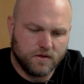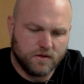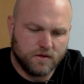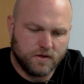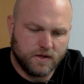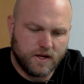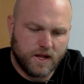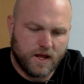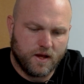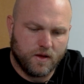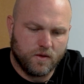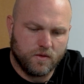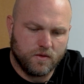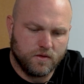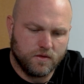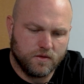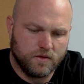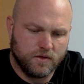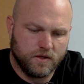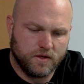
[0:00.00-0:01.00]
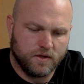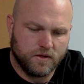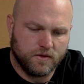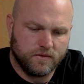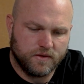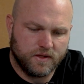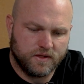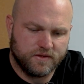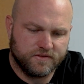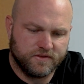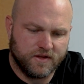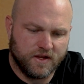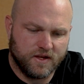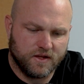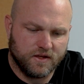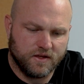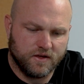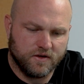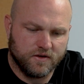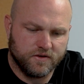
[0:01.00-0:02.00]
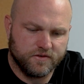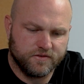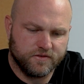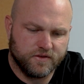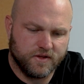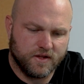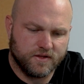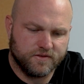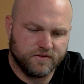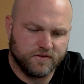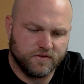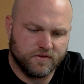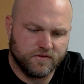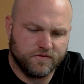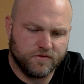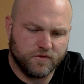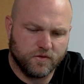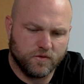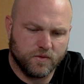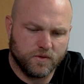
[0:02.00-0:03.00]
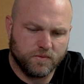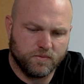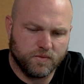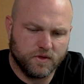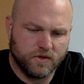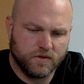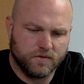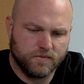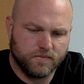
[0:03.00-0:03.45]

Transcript: Now, you know, that's taken years. That's a little forward, but.